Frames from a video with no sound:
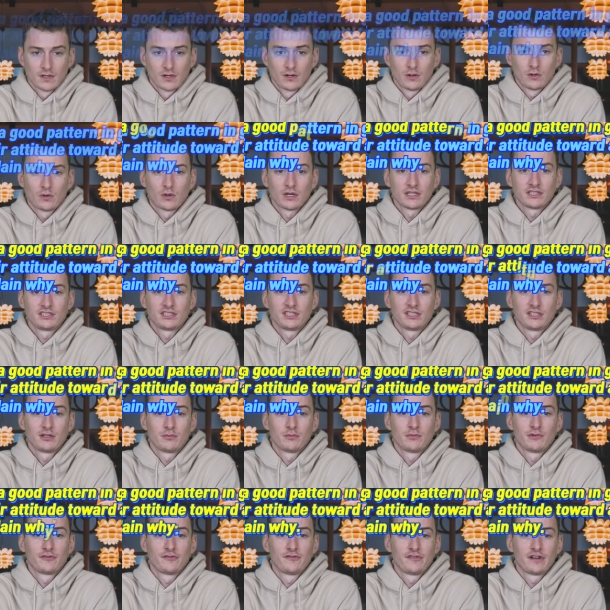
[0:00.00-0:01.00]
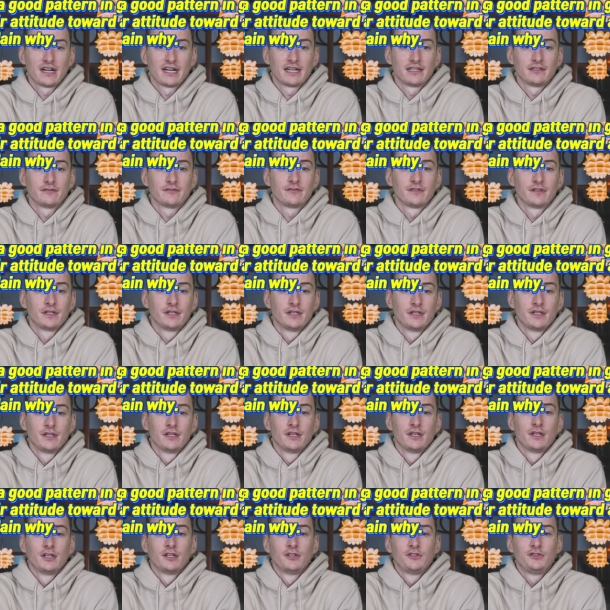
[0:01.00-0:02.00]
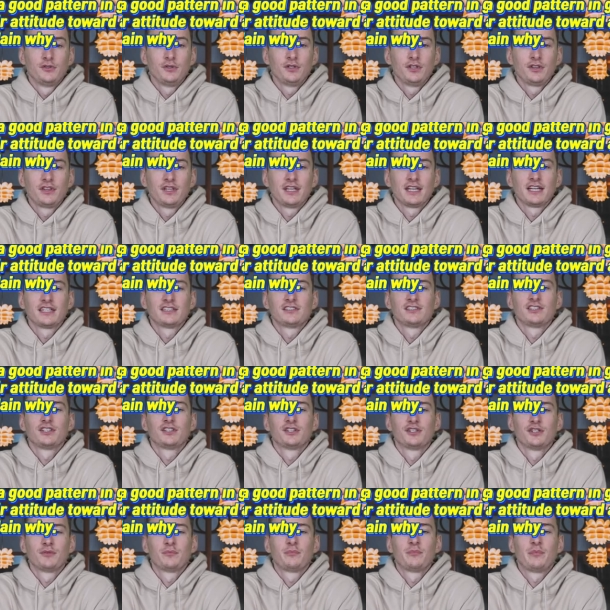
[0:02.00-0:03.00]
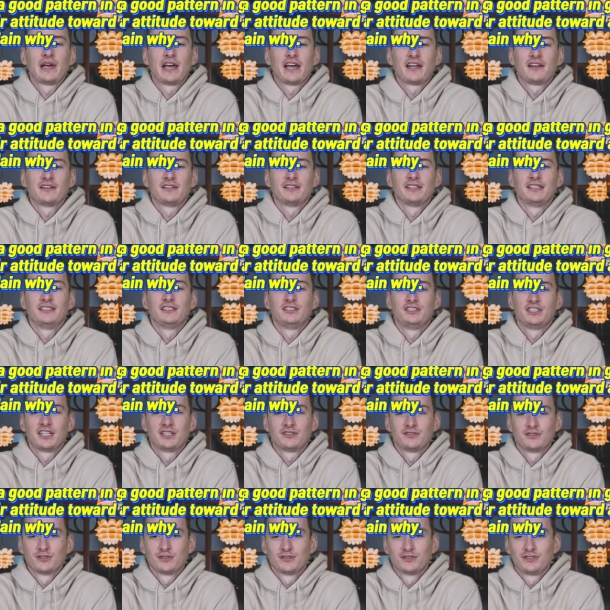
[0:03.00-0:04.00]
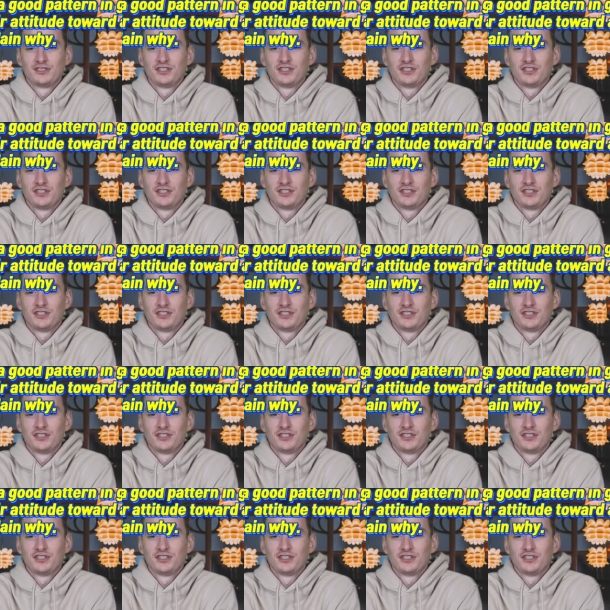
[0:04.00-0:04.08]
Question number 5. Do you think it's a good pattern in general